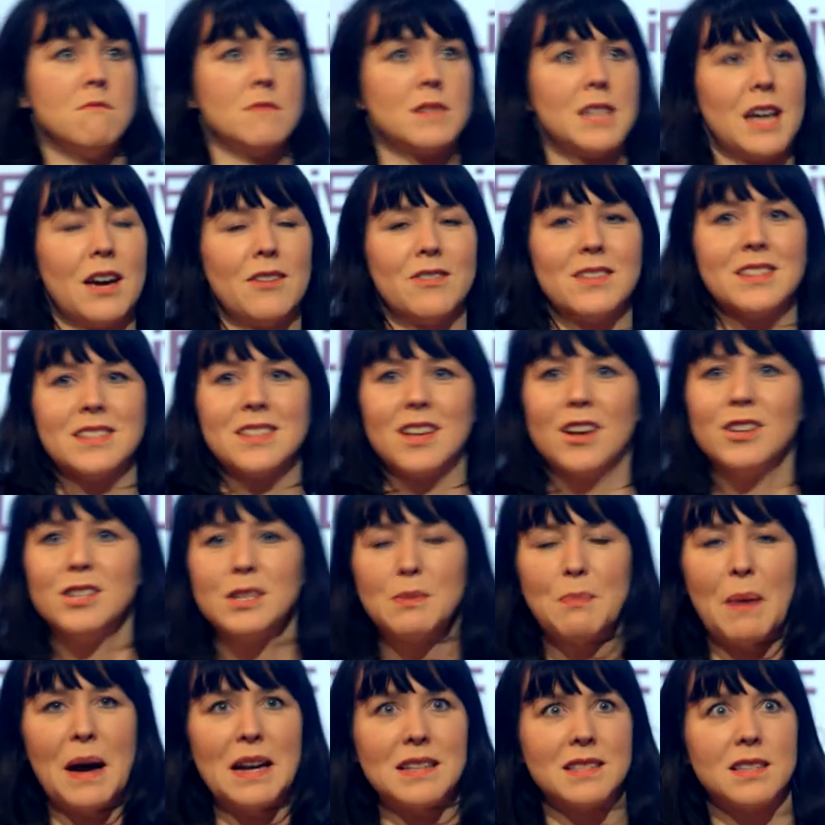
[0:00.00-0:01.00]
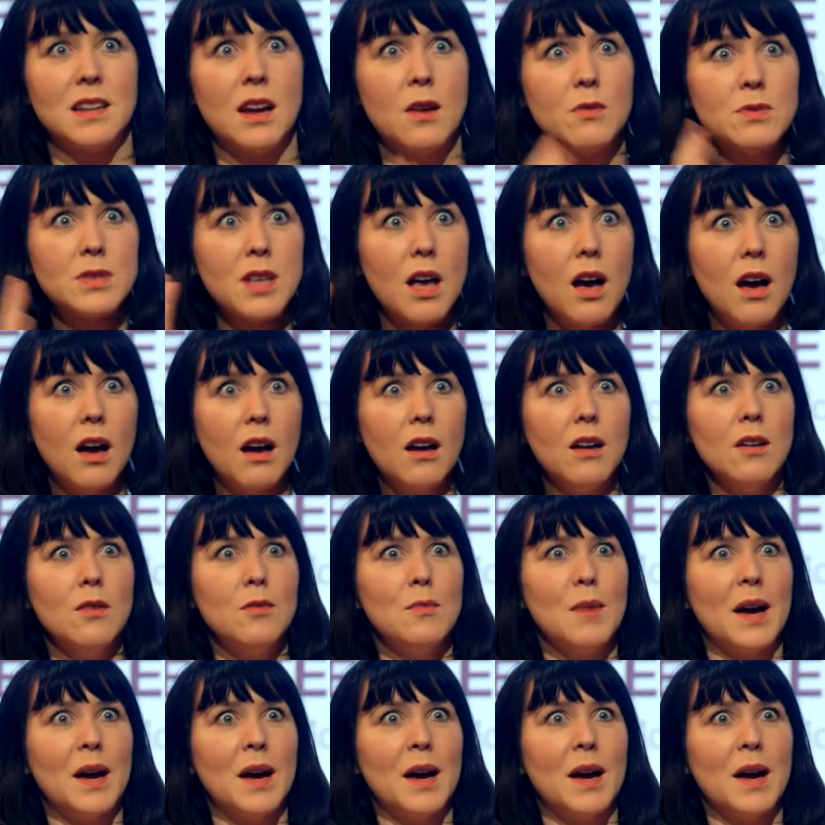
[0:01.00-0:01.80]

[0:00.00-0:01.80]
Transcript: down this underpass, and I was like, oh